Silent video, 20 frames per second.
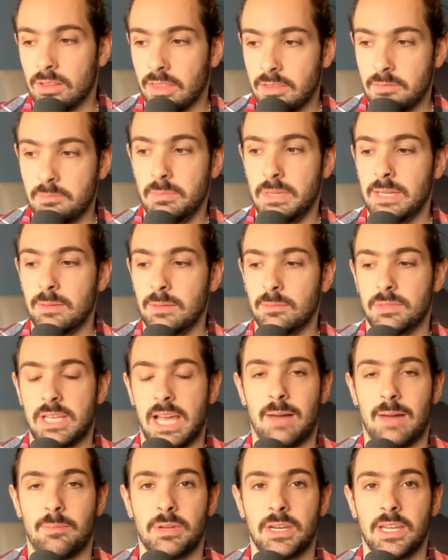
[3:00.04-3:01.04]
the memes
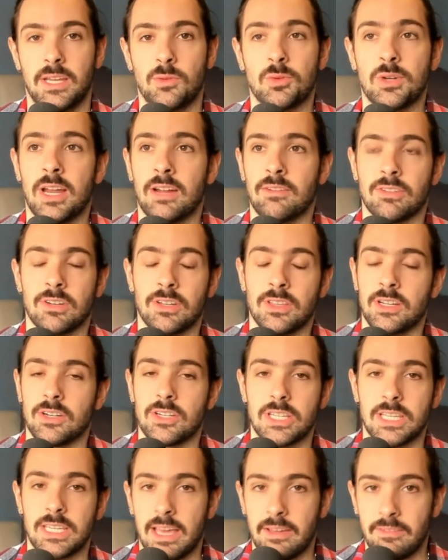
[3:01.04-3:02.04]
happening whenever there's
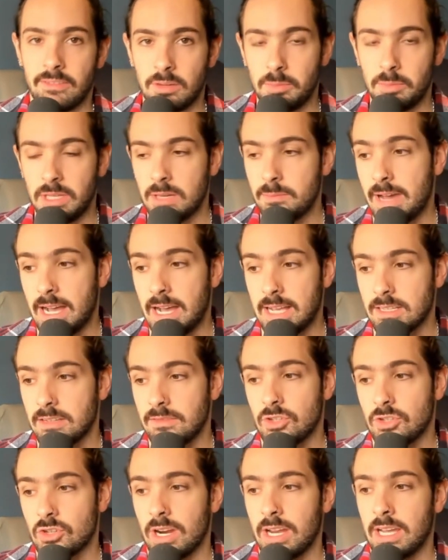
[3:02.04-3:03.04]
inevitably a massive
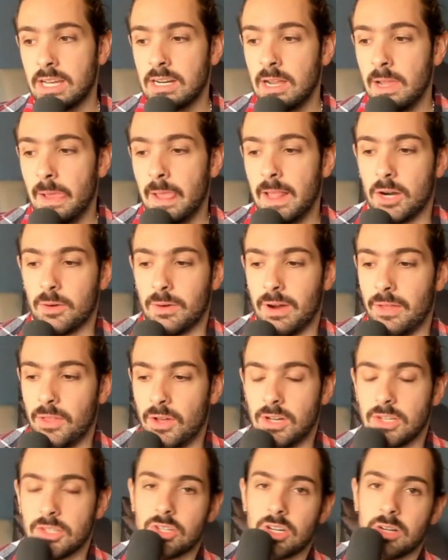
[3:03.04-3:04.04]
trade around the
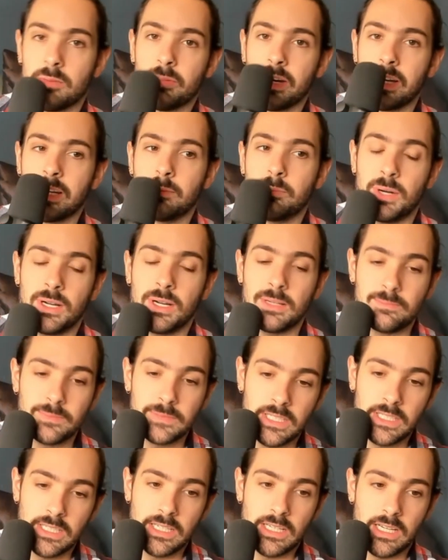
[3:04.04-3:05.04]
All-Star break. But
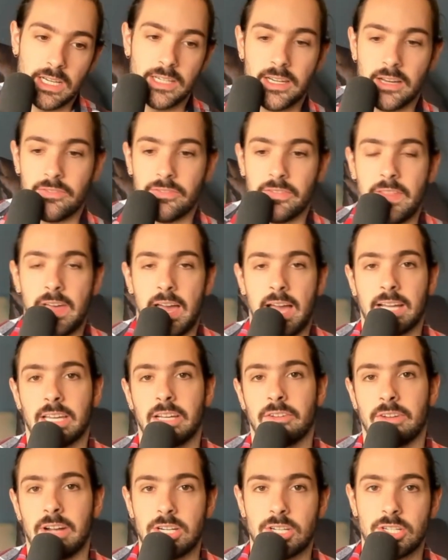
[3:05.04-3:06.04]
enough of that.
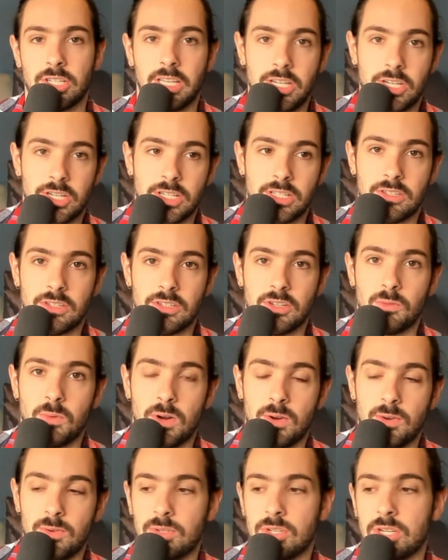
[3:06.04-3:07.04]
Congratulations to
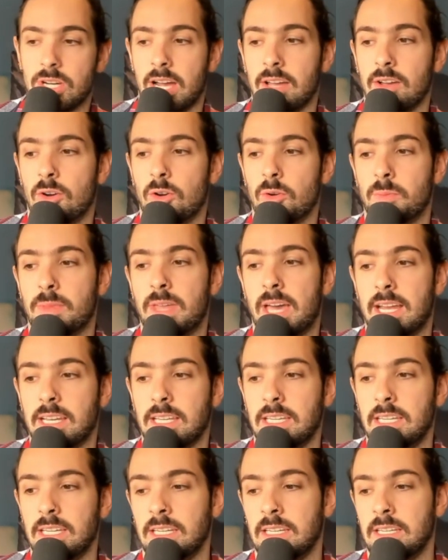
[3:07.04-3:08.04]
Woj. I hope that
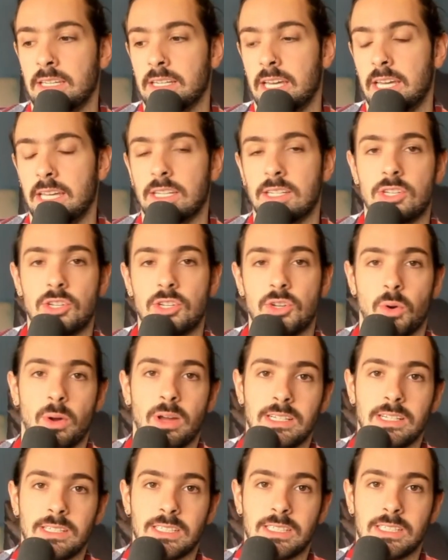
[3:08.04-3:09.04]
he
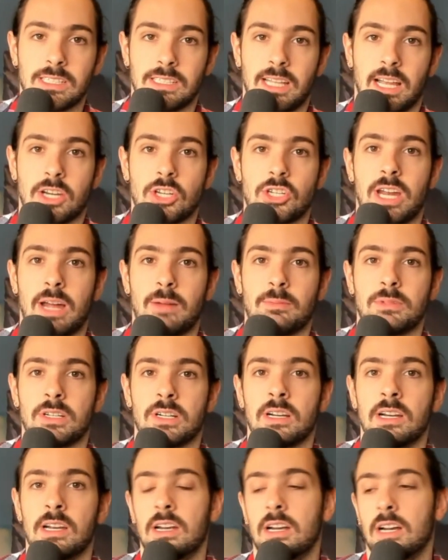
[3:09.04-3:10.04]
enjoys this next chapter
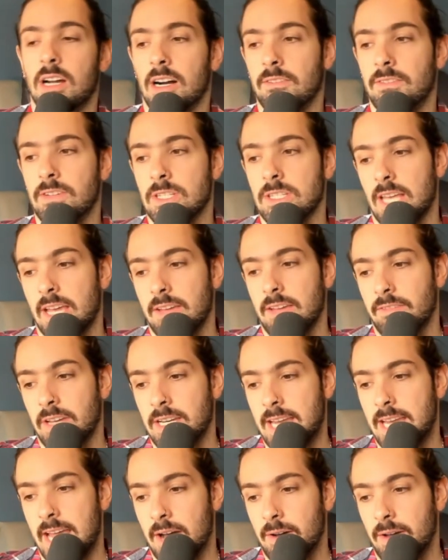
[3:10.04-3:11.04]
of his life. And
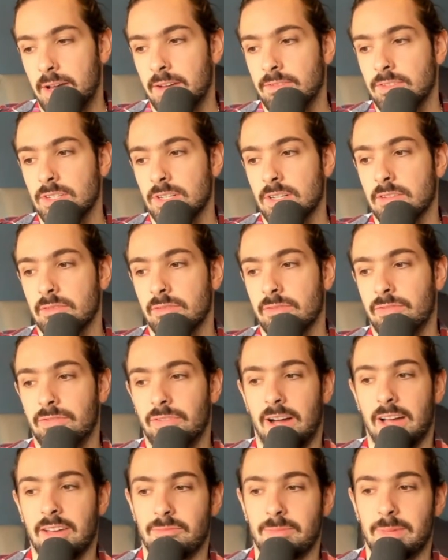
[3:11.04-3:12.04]
now, after
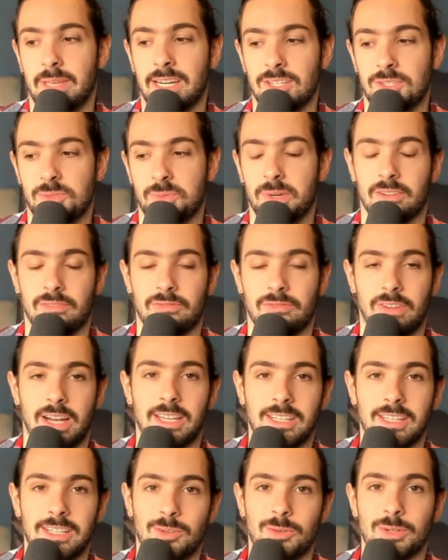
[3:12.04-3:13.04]
5 minutes, we are
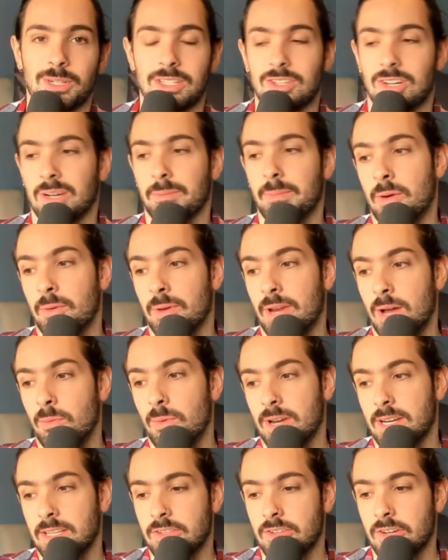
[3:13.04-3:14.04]
finally going to talk about what I
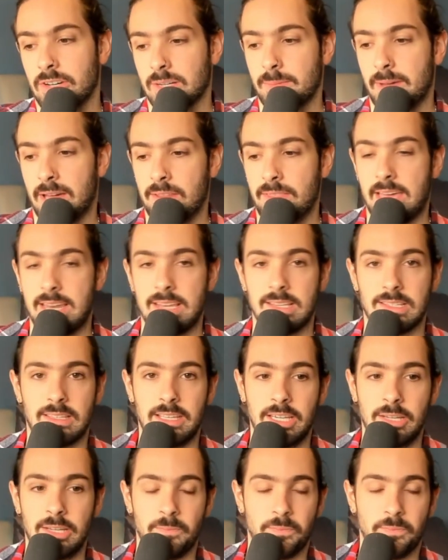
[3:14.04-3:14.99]
wanted to talk about, and that is the